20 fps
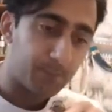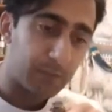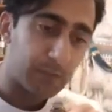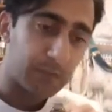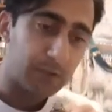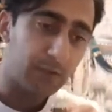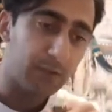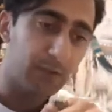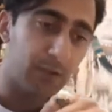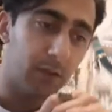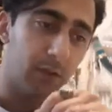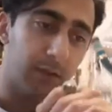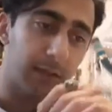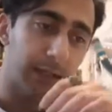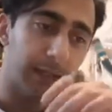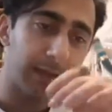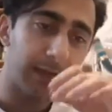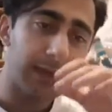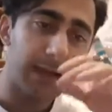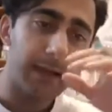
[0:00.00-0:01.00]
So you
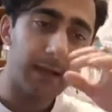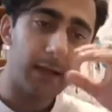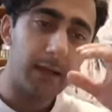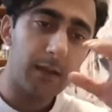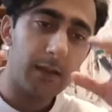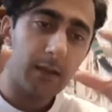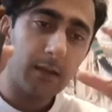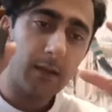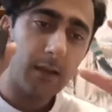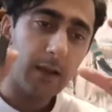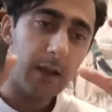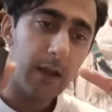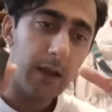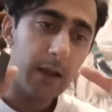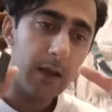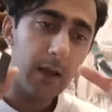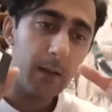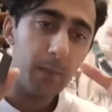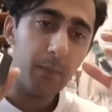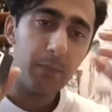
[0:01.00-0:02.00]
get that
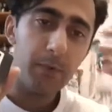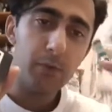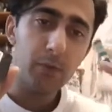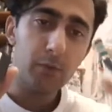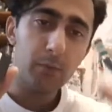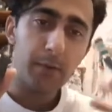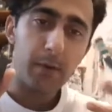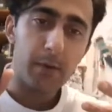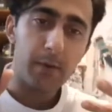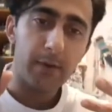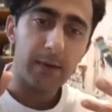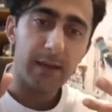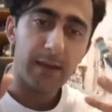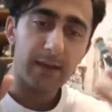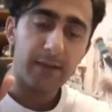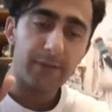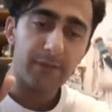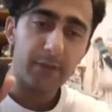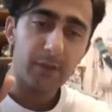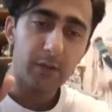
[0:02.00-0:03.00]

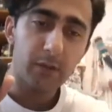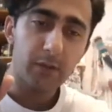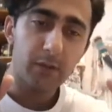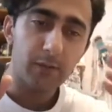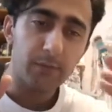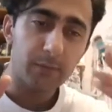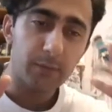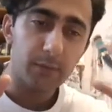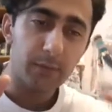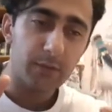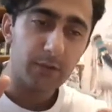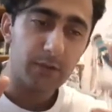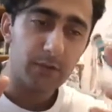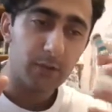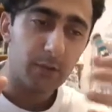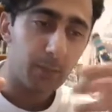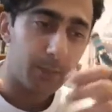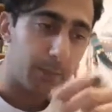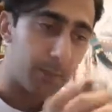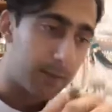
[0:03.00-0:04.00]
blueberry-like feel from the
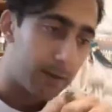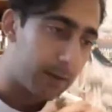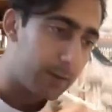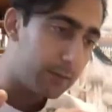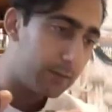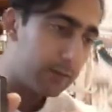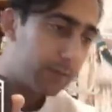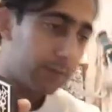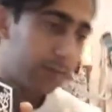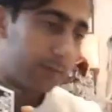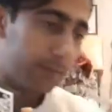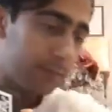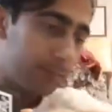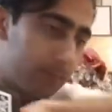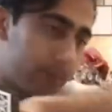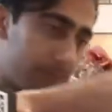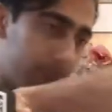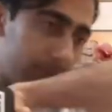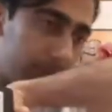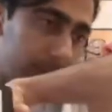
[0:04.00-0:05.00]
juniper berries.
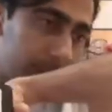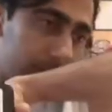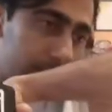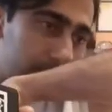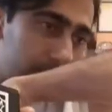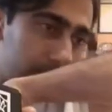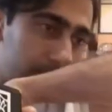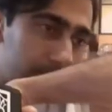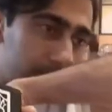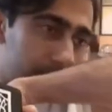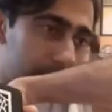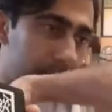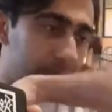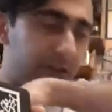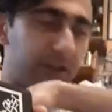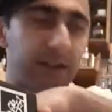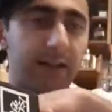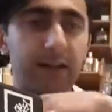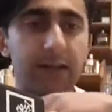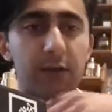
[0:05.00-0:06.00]

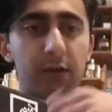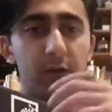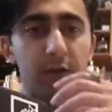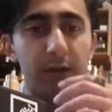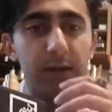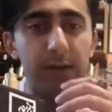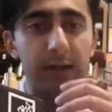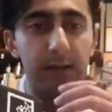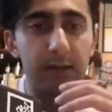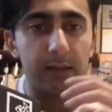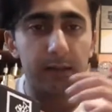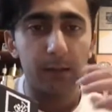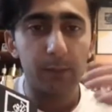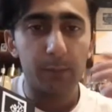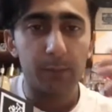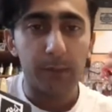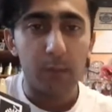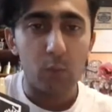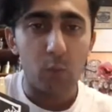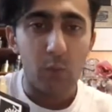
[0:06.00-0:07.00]
Slightly green, a little
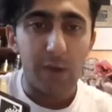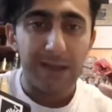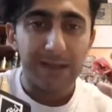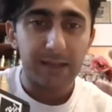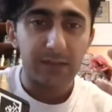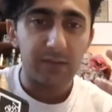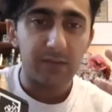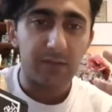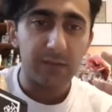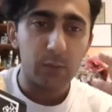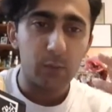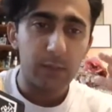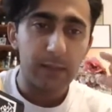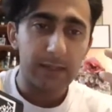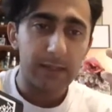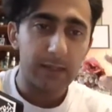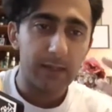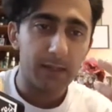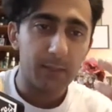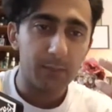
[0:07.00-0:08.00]
bit waxy when
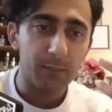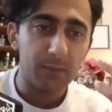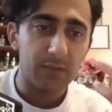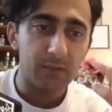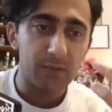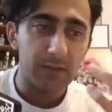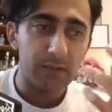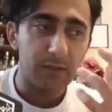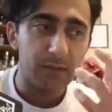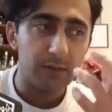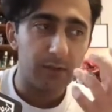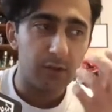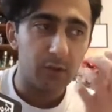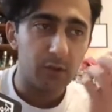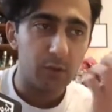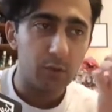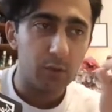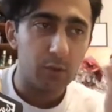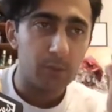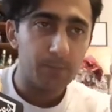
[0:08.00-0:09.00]
it comes
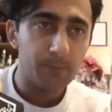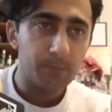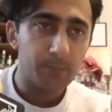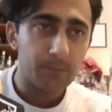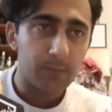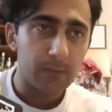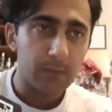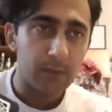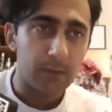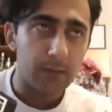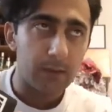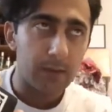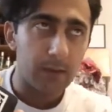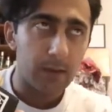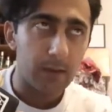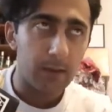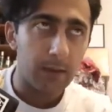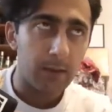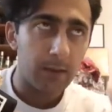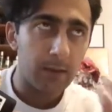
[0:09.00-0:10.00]
into
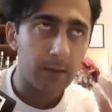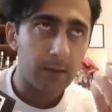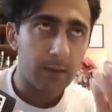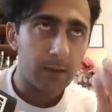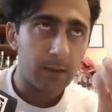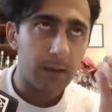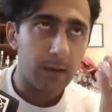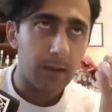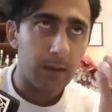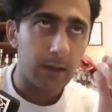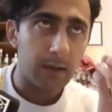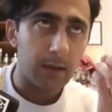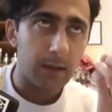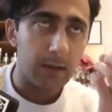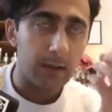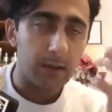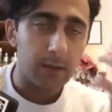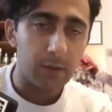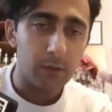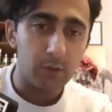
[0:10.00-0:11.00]
the
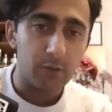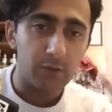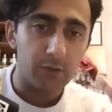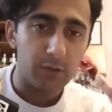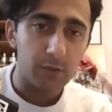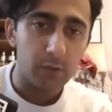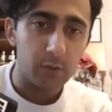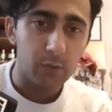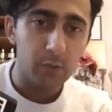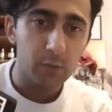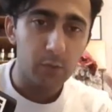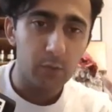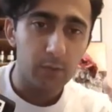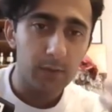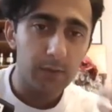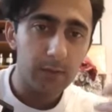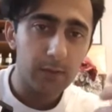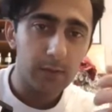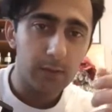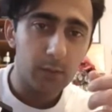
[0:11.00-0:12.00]
Laotian oud,
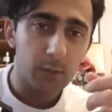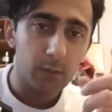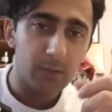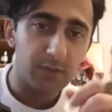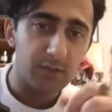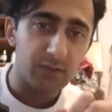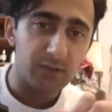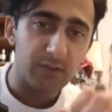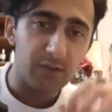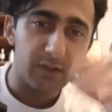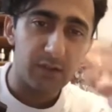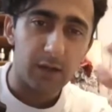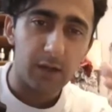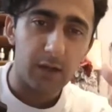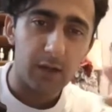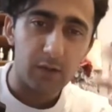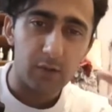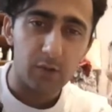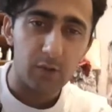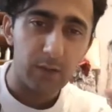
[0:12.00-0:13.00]
which is a
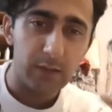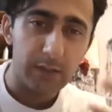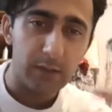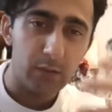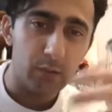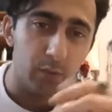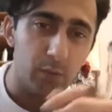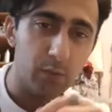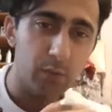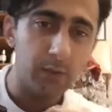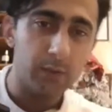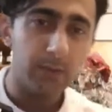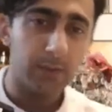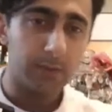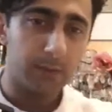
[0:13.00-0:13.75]
dark green oud.